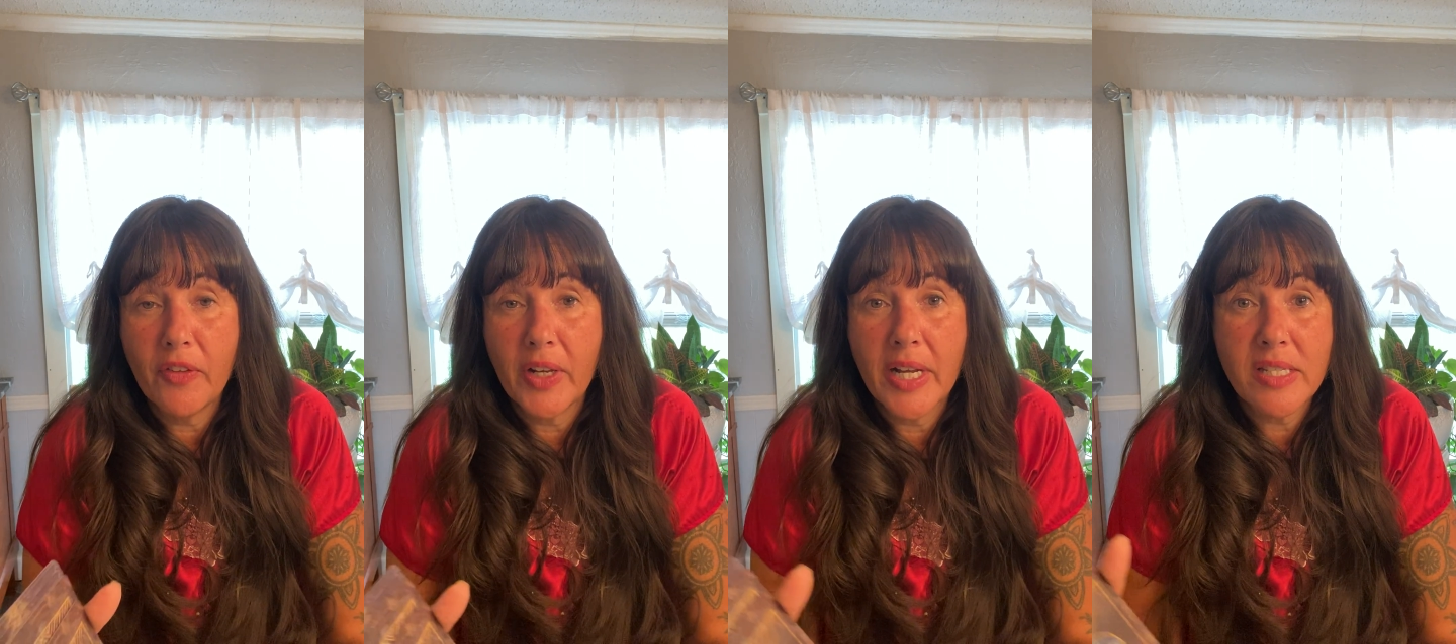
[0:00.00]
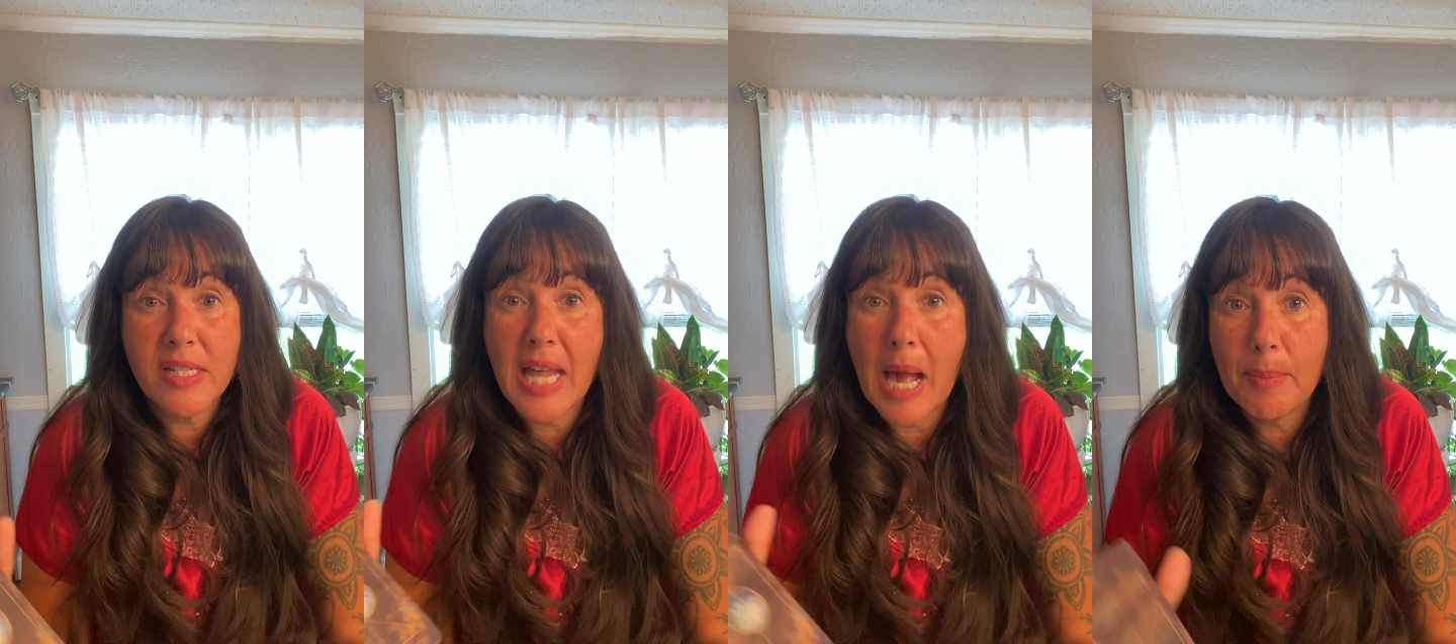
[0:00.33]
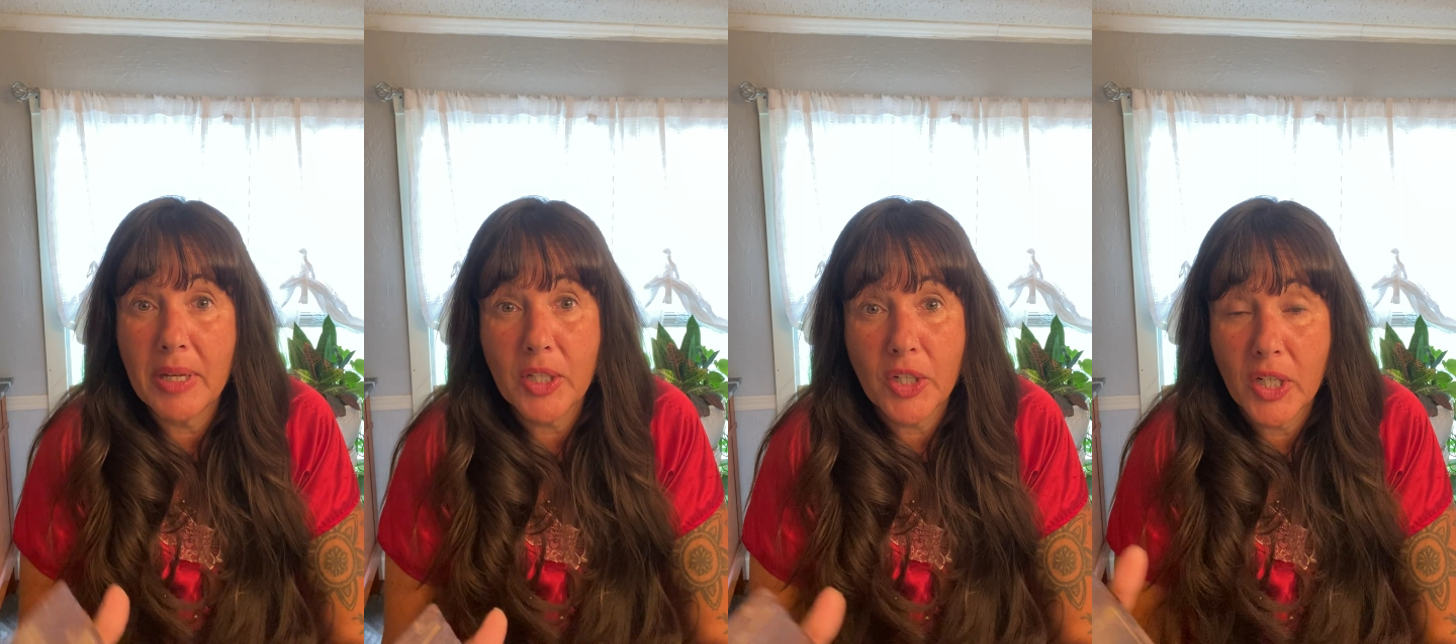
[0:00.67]
that has not
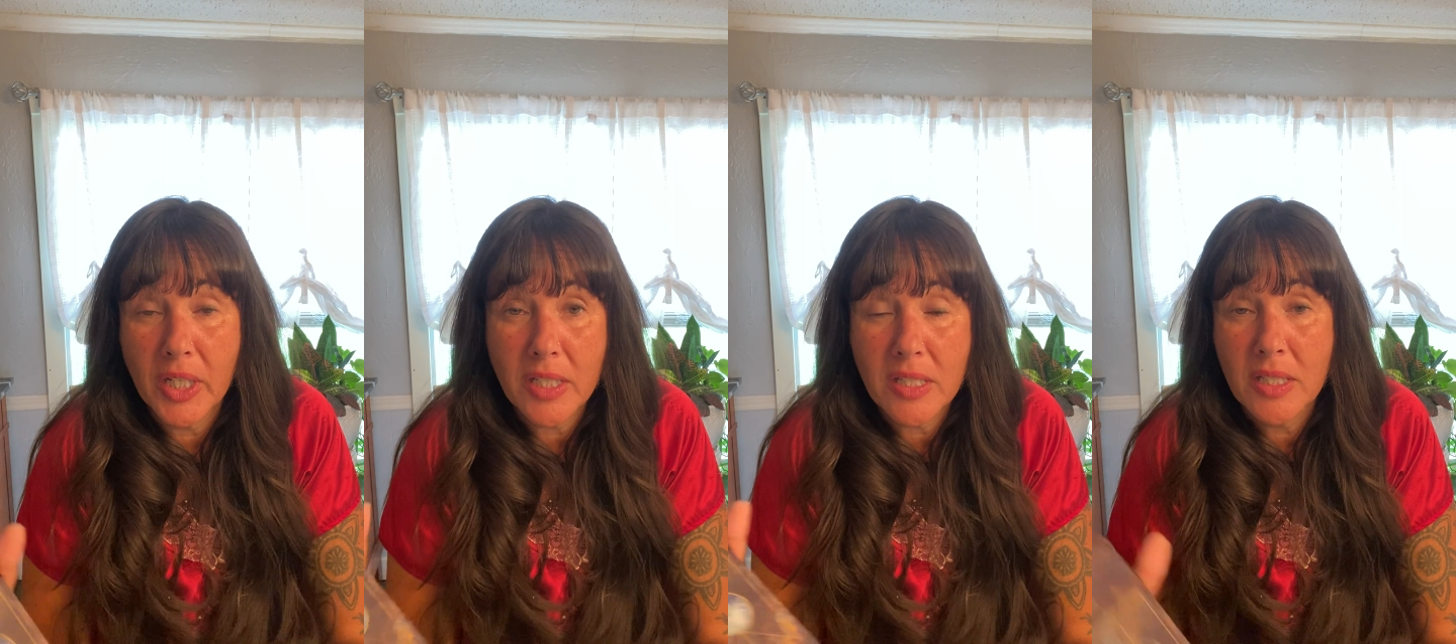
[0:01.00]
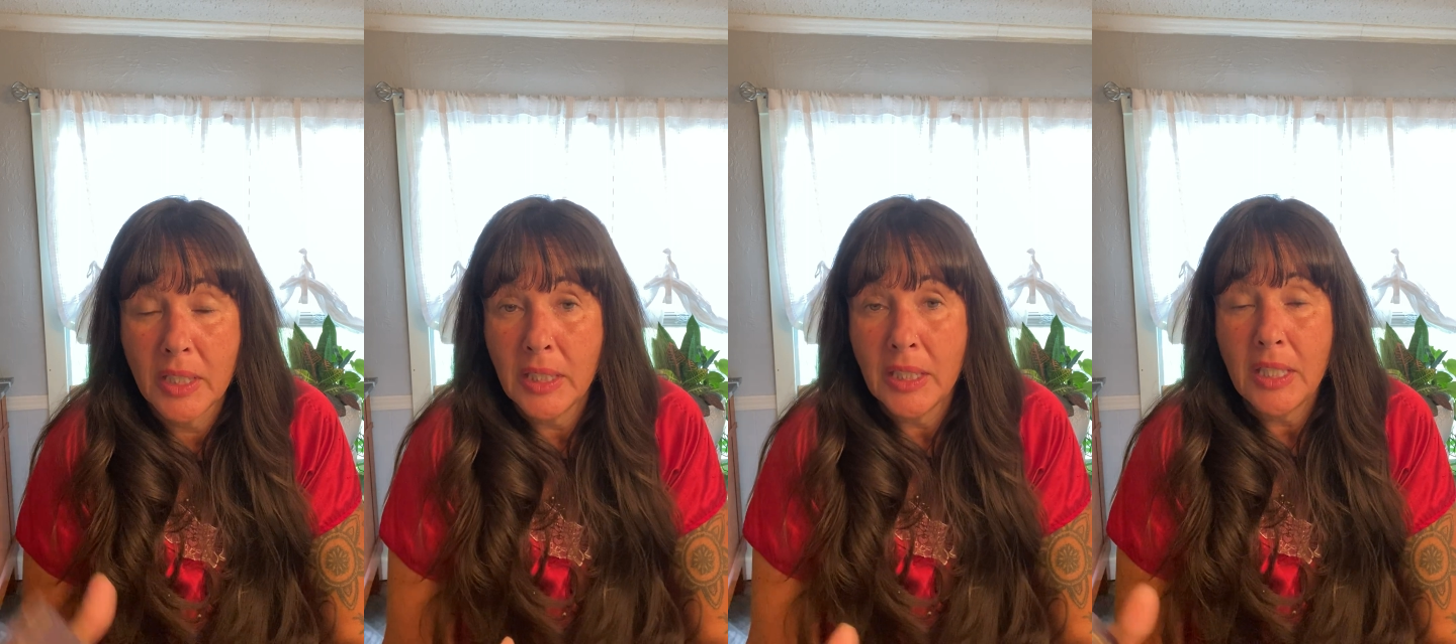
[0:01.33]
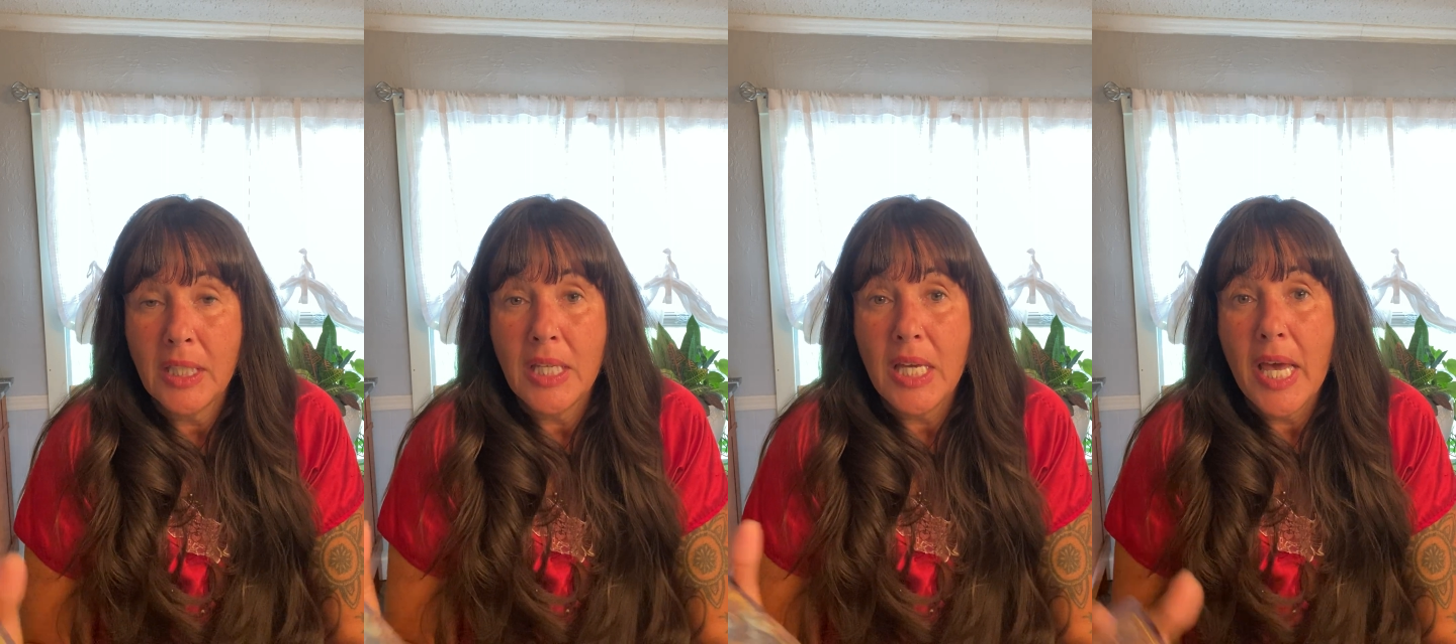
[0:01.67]
been cooked.
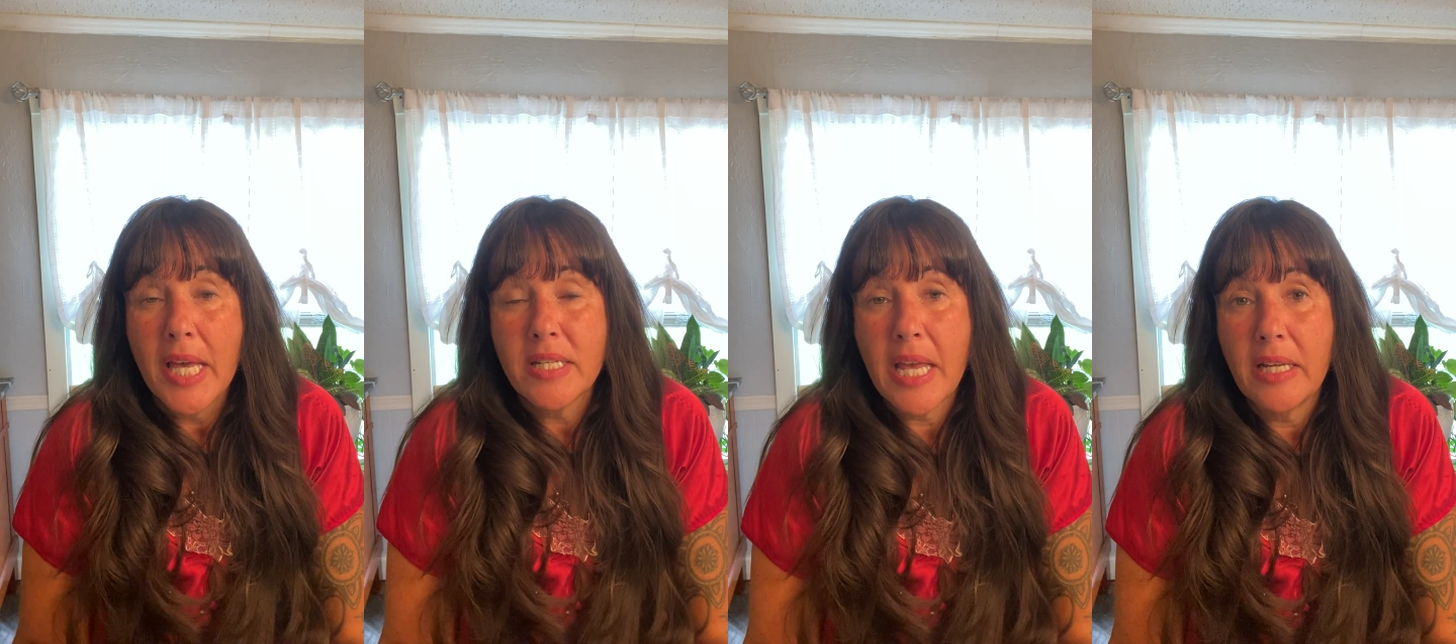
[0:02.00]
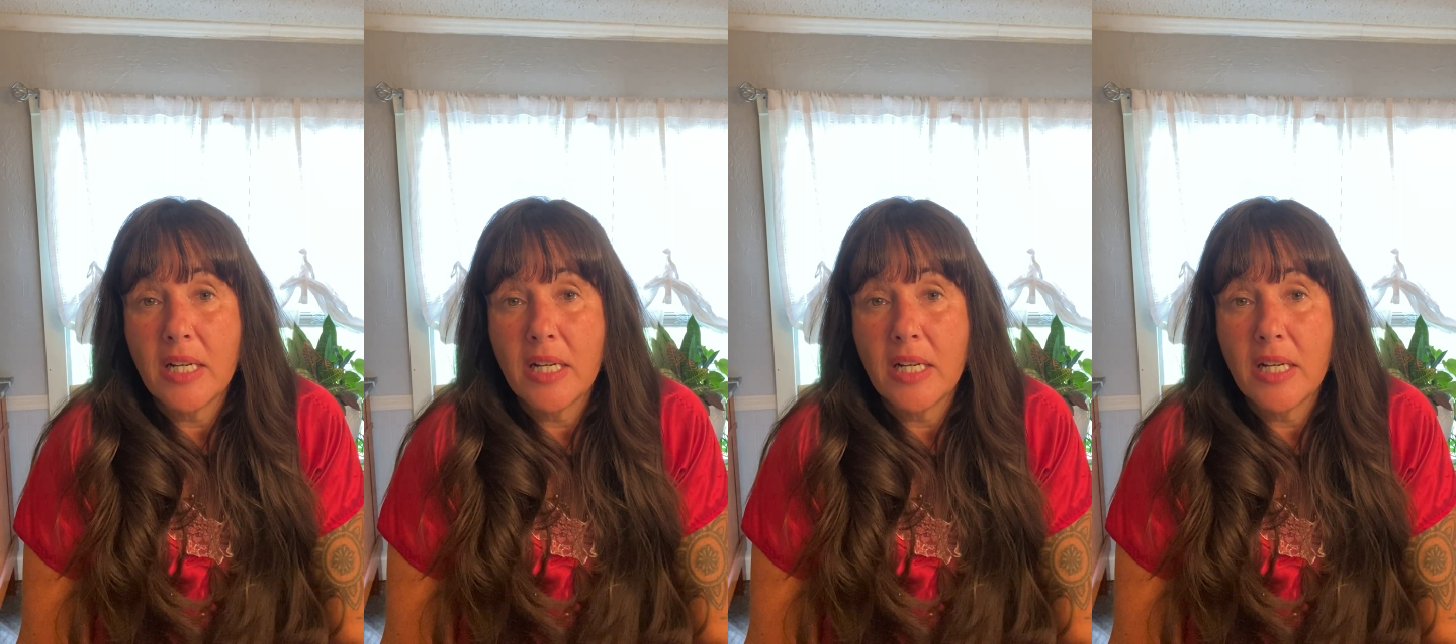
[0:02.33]
Take